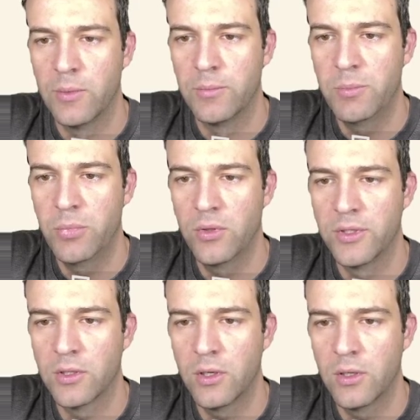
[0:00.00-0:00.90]
People
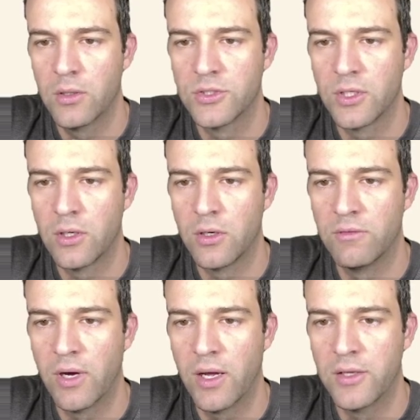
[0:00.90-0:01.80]
in cars are
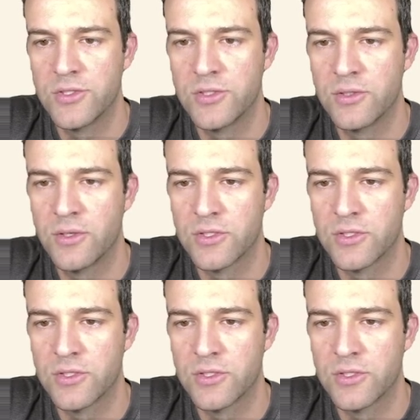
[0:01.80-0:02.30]
advised to